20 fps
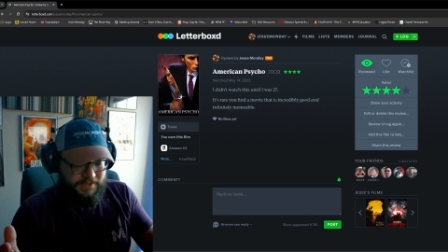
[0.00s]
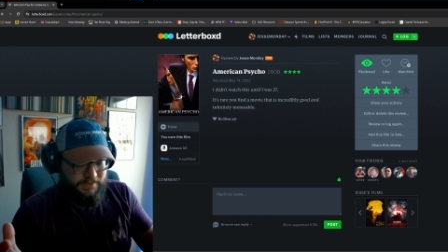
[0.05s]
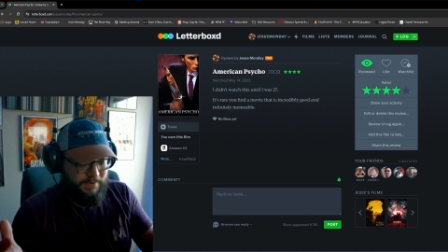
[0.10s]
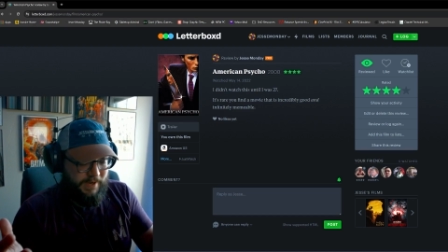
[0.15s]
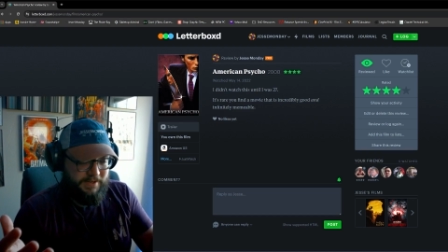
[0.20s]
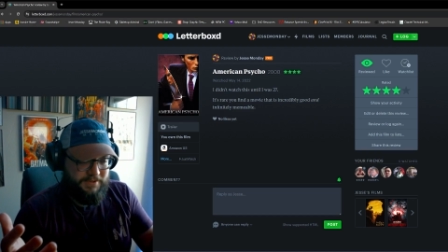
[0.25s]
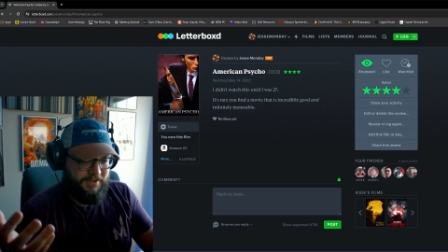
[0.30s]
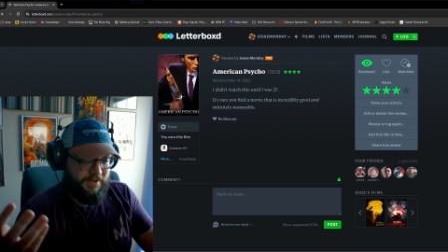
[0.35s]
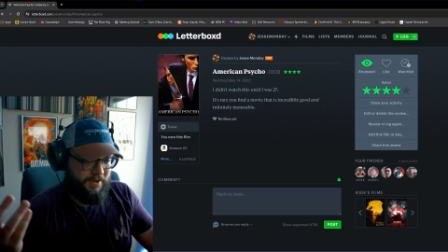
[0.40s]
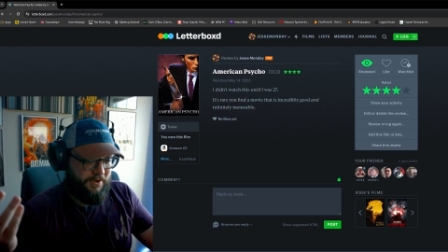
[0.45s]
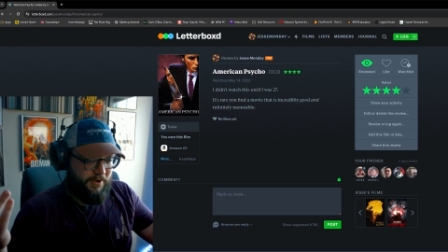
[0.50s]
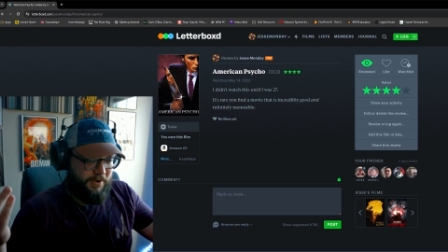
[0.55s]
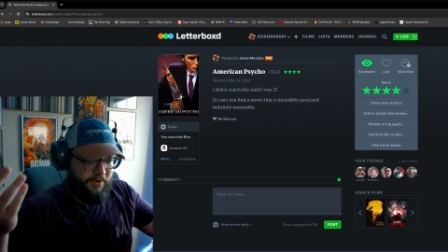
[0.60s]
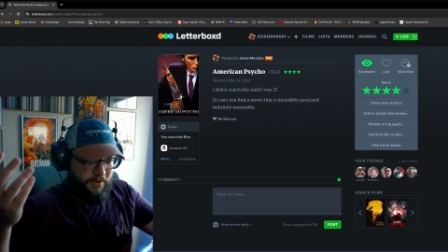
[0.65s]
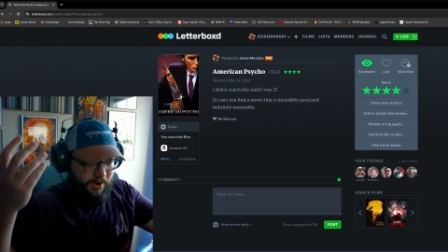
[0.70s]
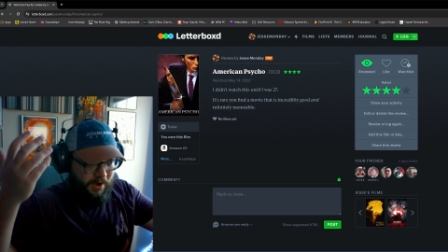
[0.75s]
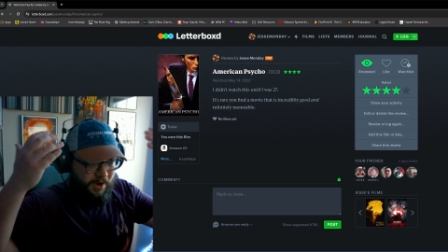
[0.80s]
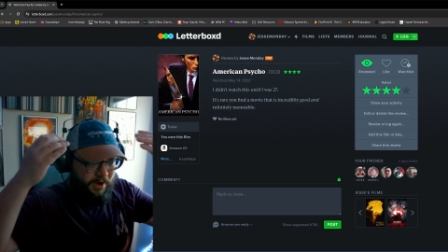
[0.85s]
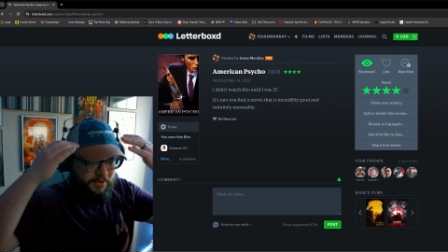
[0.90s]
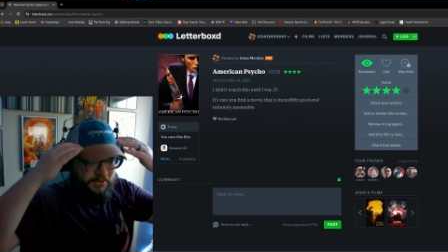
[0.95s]
watching it going,
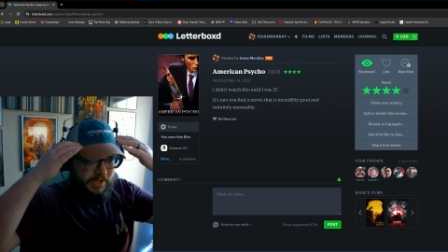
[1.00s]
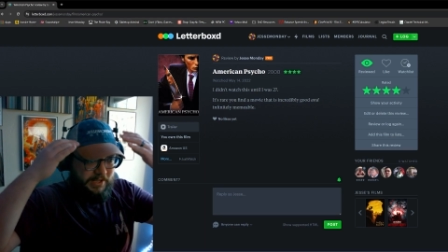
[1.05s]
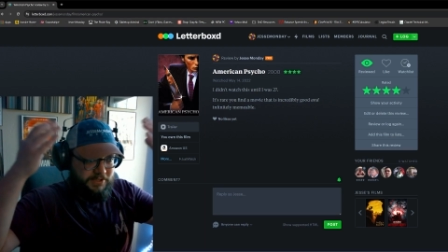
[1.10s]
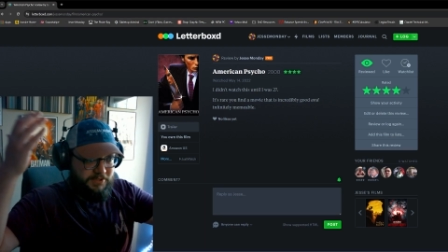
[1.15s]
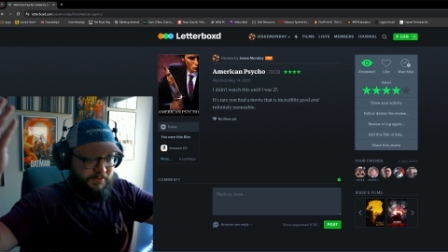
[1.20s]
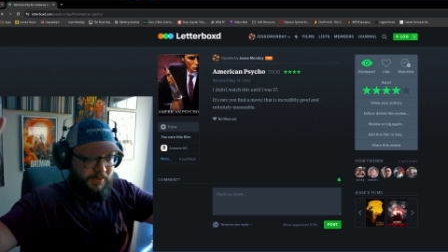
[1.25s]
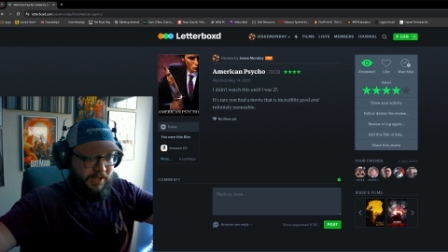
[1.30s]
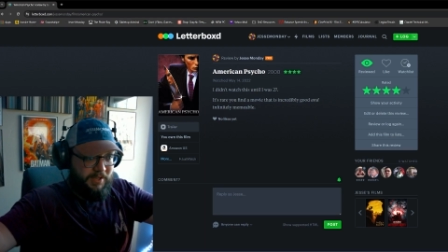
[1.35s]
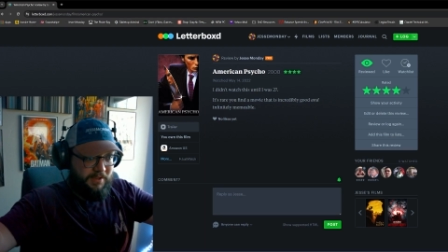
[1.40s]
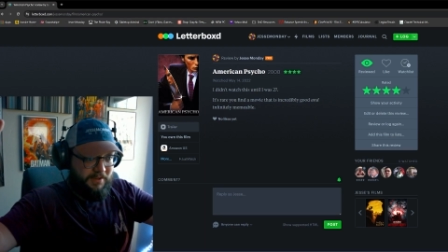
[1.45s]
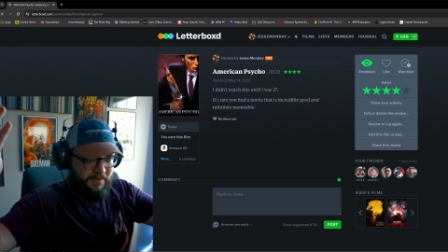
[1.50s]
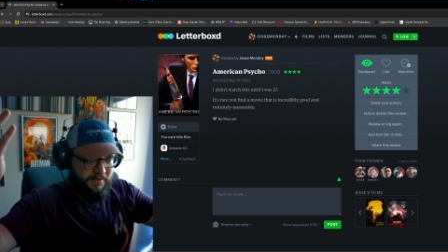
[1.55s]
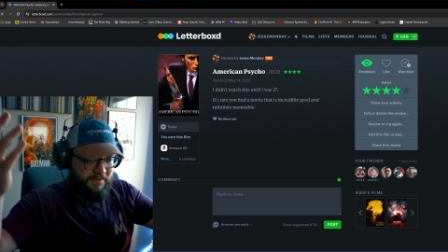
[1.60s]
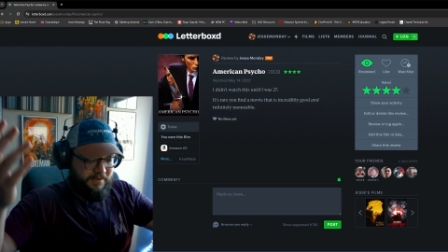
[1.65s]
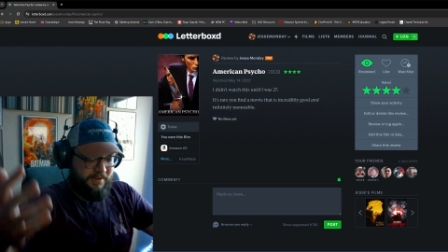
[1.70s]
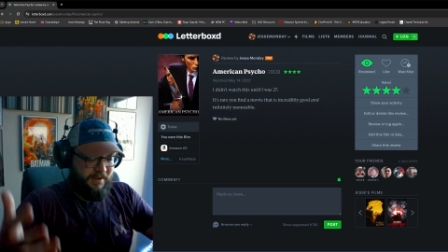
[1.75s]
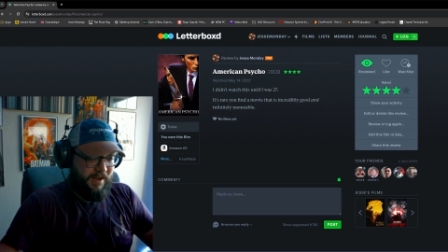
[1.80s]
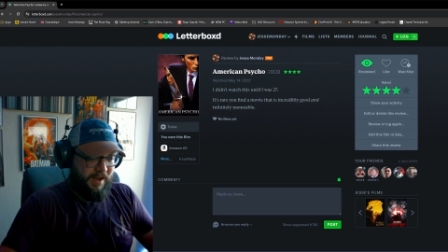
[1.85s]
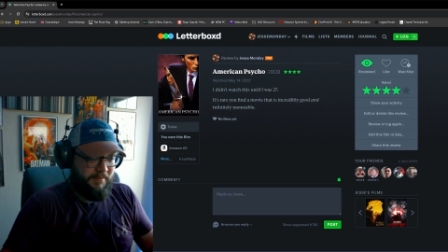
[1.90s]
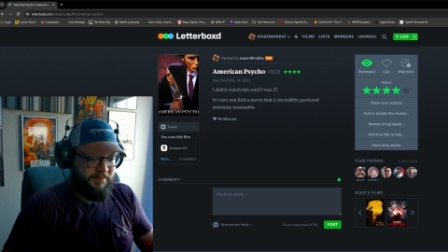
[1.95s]
oh, that's me.
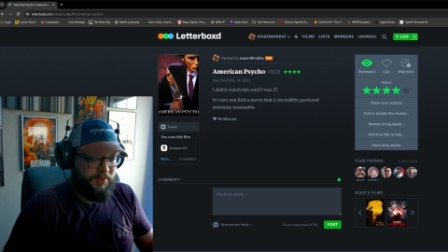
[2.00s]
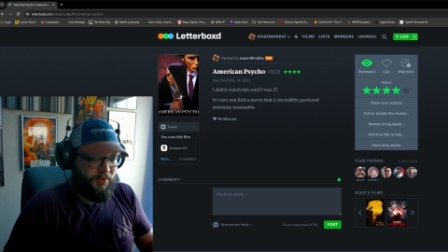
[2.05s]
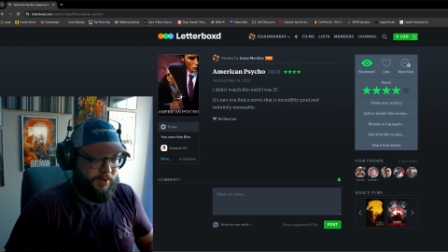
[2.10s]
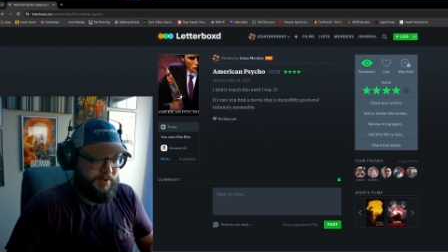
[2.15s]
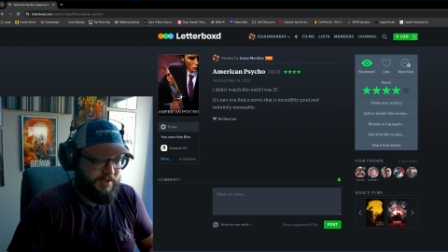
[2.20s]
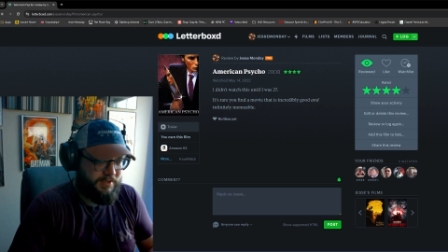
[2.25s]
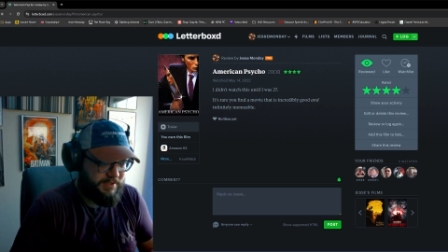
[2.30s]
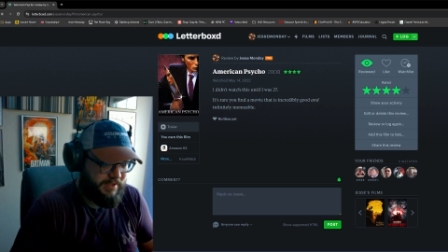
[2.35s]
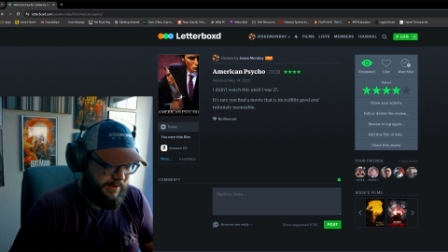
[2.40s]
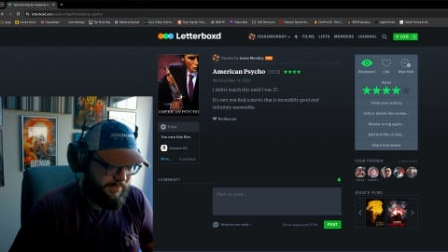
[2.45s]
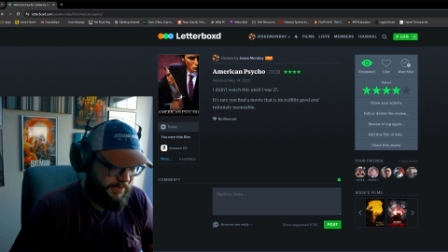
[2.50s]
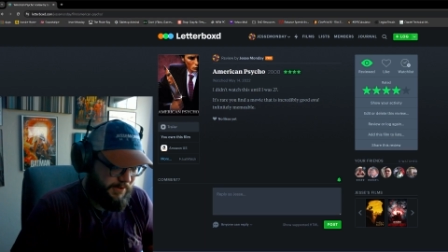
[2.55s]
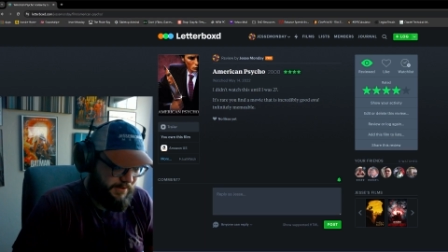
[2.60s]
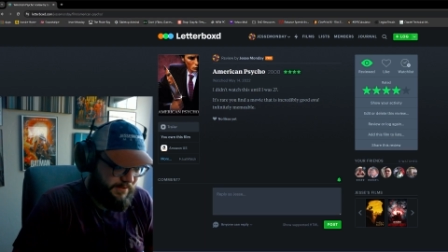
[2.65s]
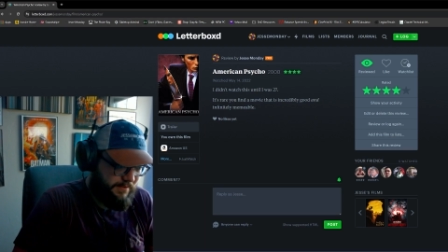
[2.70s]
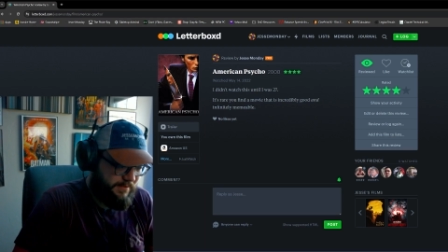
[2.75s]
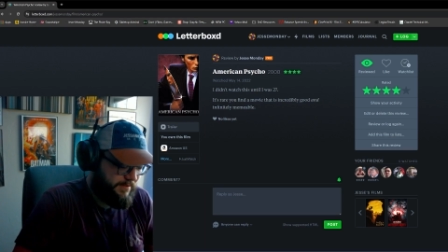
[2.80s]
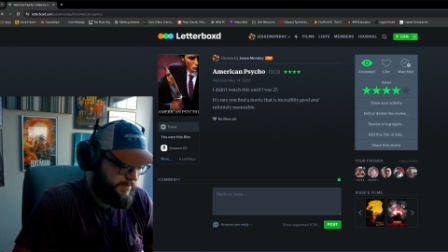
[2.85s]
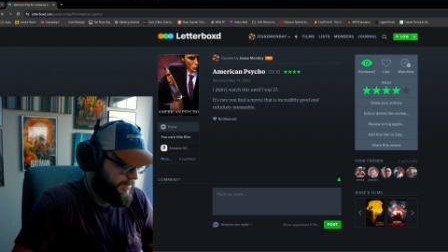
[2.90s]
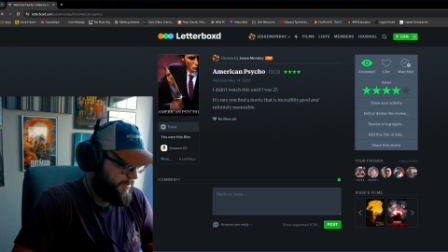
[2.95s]
I'm 27.
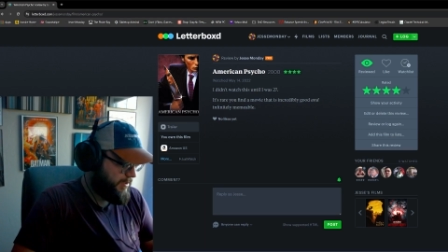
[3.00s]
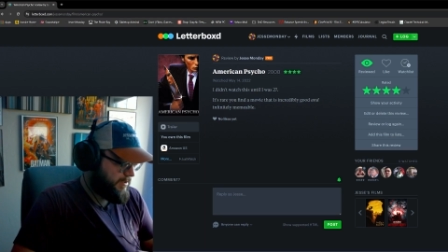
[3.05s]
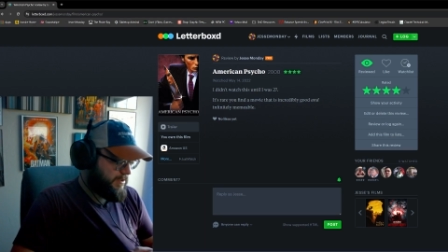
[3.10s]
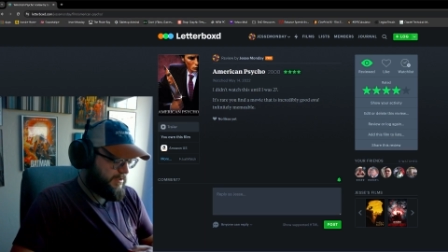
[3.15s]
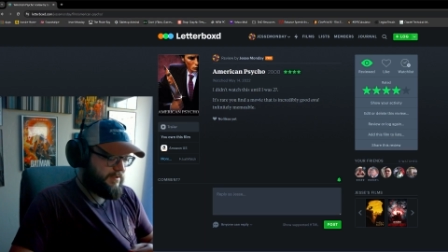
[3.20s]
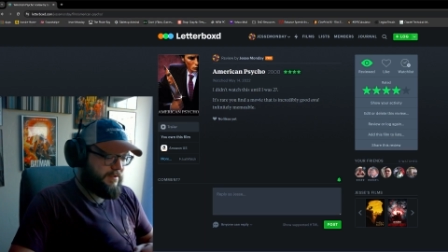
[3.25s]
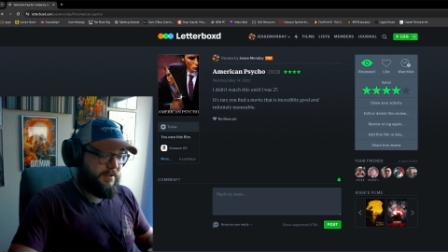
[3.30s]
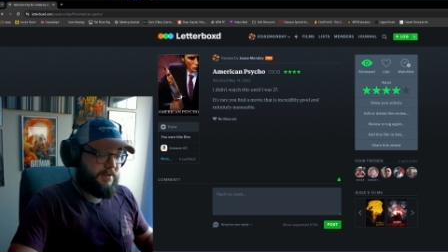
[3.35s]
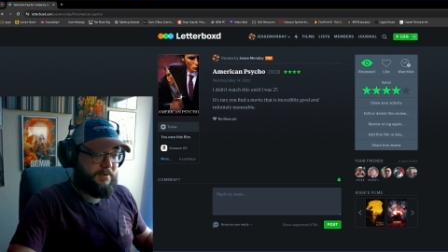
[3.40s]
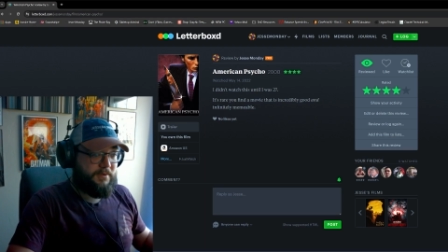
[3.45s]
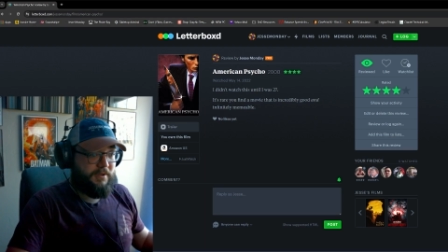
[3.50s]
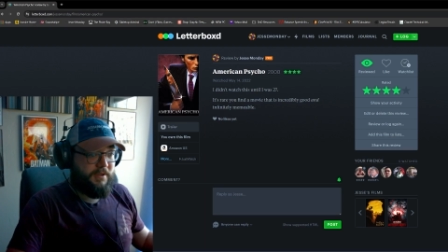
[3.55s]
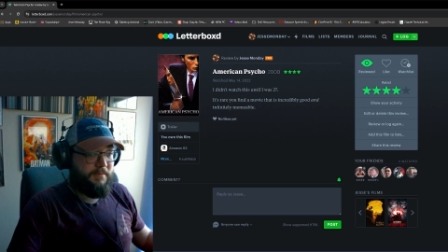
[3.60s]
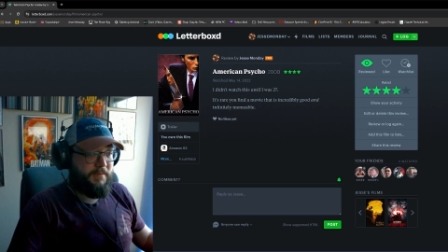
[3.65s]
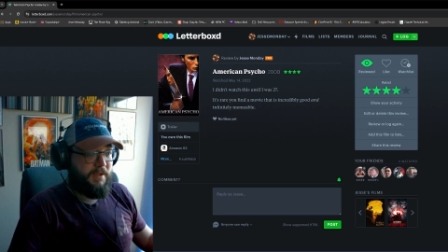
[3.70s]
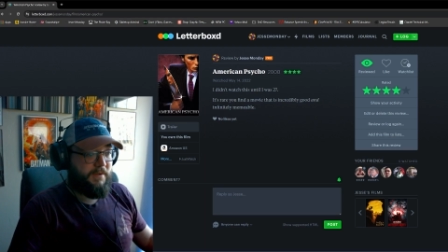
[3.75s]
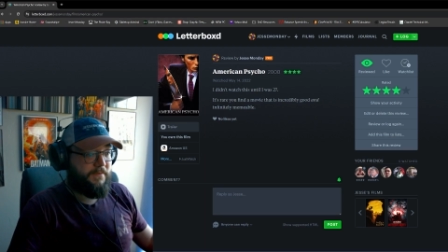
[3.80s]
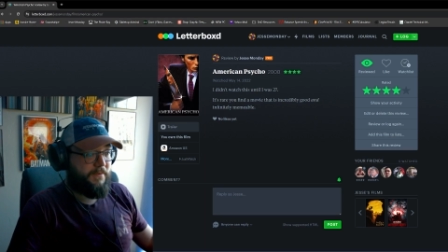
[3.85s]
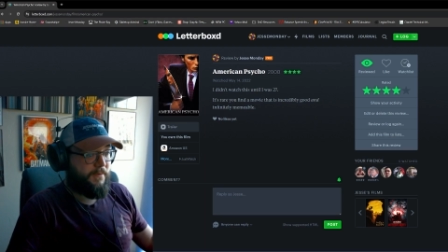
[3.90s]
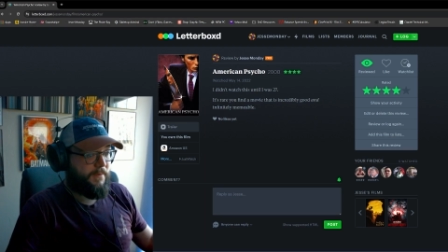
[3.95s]
This is literally
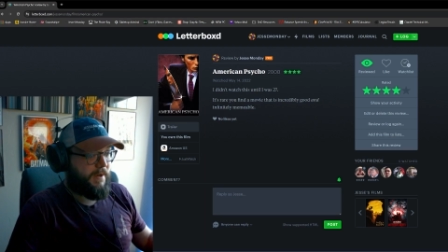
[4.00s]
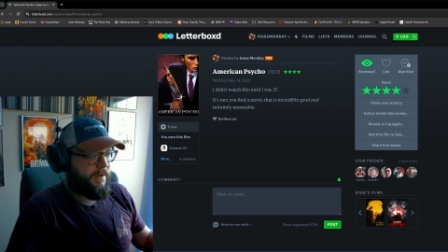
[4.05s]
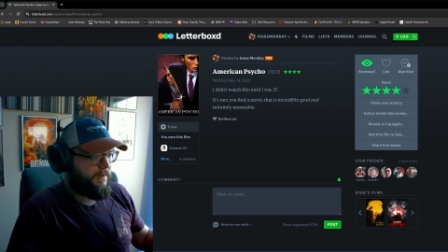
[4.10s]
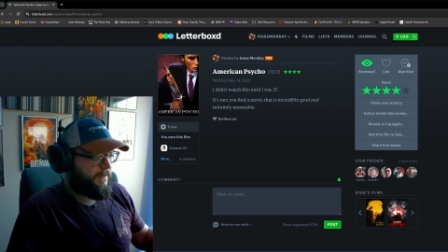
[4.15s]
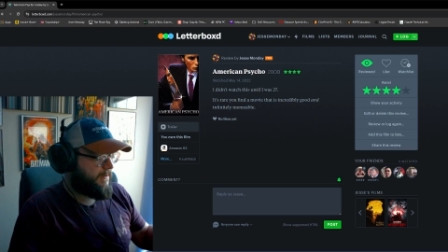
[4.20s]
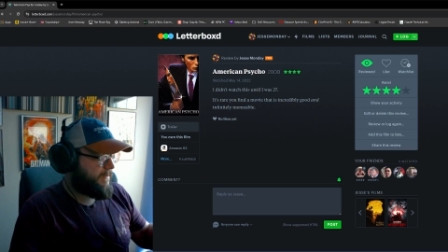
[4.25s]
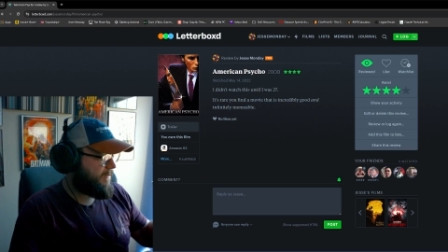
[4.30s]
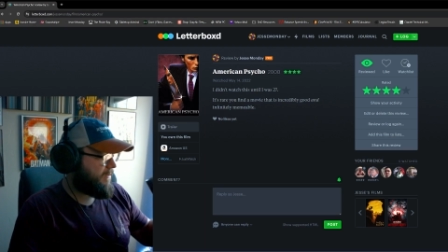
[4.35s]
me for real.